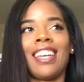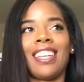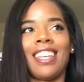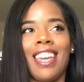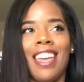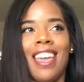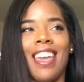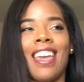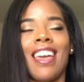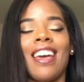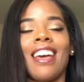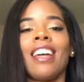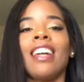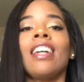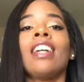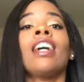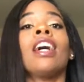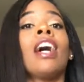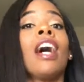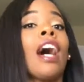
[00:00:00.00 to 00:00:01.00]
Yeah,
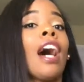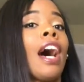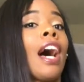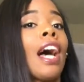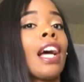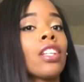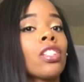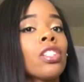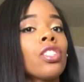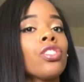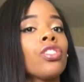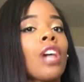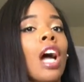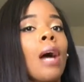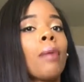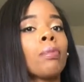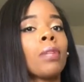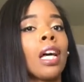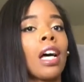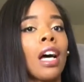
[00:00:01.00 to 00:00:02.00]
I actually
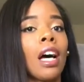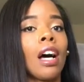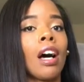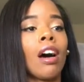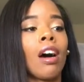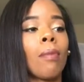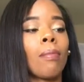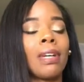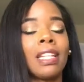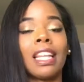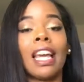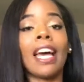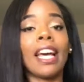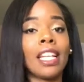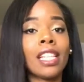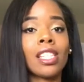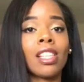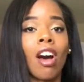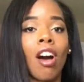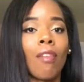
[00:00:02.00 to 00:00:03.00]
dropped an
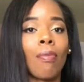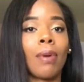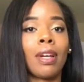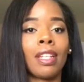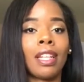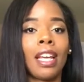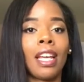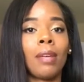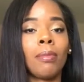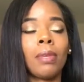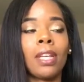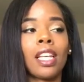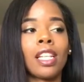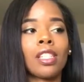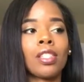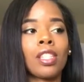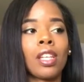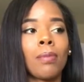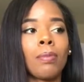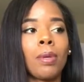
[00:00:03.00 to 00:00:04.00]
S off my name
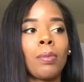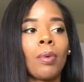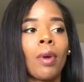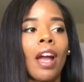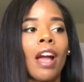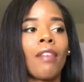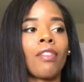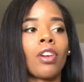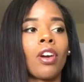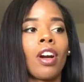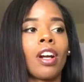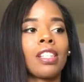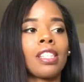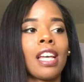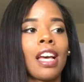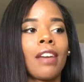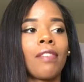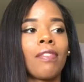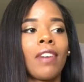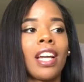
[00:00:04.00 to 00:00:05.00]
because some people are having a hard
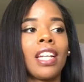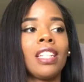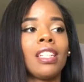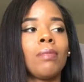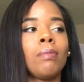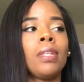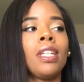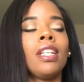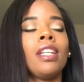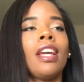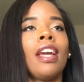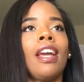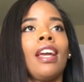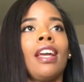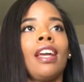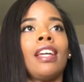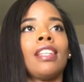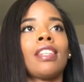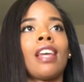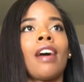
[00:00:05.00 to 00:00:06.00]
time finding me,
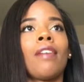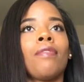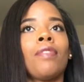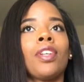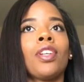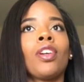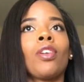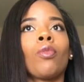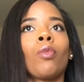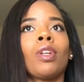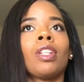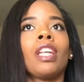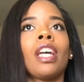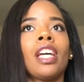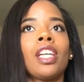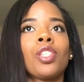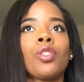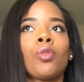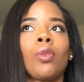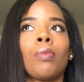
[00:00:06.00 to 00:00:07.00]
and I figured one
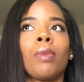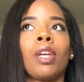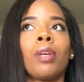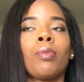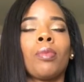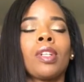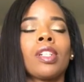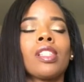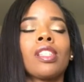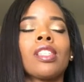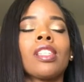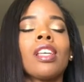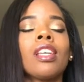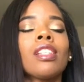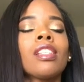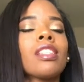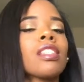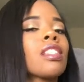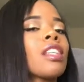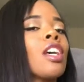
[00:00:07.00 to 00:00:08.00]
S would make more
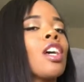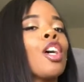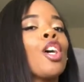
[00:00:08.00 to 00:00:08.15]
sense.